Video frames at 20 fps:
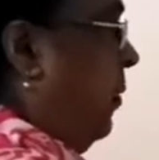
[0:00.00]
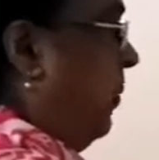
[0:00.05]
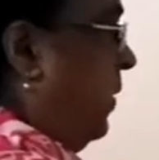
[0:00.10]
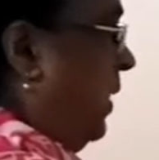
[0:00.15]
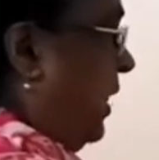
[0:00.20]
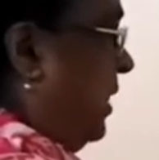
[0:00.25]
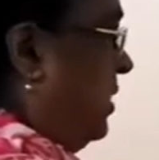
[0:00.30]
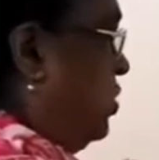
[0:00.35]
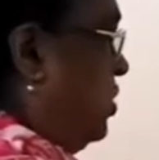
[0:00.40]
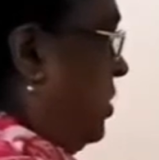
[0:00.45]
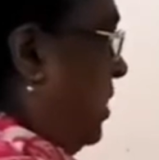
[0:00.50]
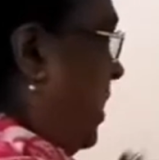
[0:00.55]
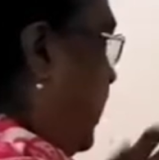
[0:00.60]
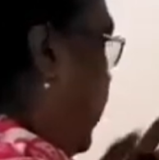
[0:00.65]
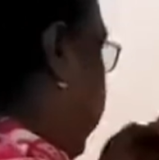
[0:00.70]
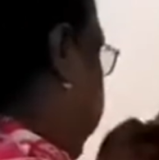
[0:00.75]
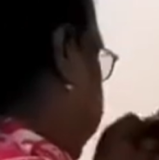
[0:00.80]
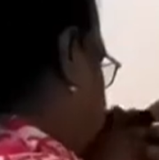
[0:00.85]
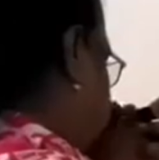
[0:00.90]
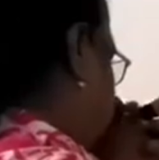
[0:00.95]
potential
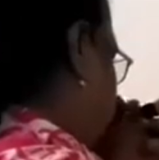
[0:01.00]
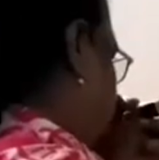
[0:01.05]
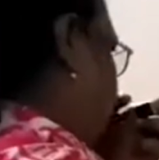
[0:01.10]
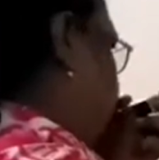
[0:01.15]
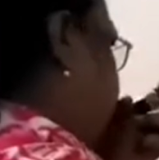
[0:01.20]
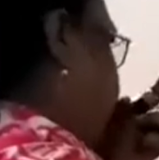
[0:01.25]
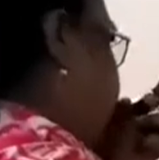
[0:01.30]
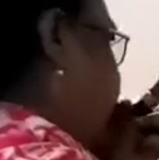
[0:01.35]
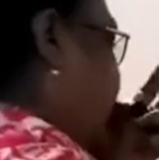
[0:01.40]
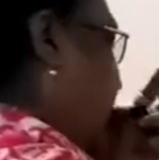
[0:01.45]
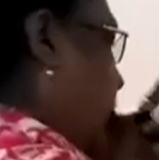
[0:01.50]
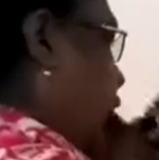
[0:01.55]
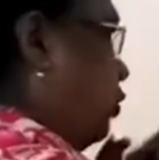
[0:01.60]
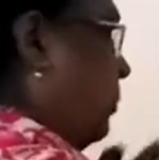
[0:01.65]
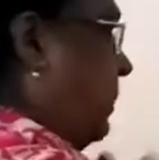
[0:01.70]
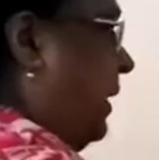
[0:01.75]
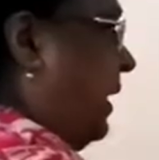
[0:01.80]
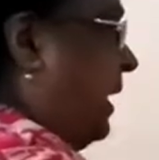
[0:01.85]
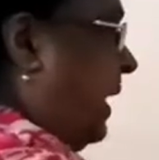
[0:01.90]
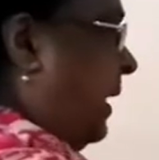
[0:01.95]
is to
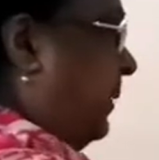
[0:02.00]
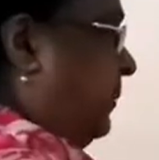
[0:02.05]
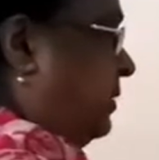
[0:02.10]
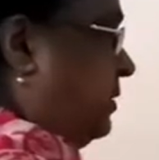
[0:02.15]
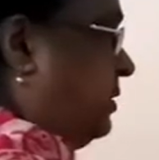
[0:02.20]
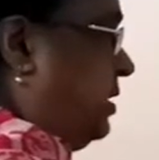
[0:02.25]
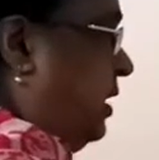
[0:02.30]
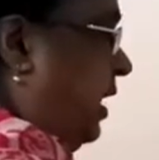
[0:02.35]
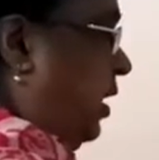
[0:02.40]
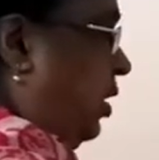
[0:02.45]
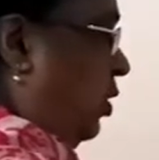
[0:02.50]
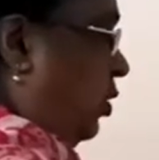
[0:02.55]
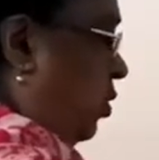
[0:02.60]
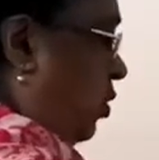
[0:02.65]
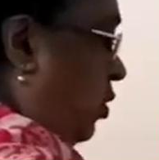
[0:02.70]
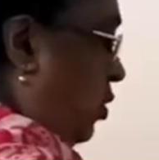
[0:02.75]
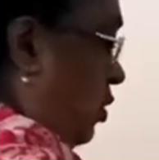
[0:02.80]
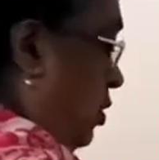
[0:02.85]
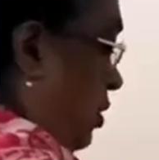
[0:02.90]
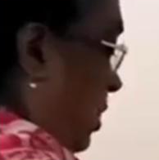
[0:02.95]
be kept
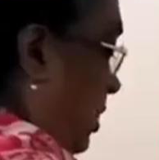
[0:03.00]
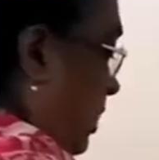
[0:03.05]
0,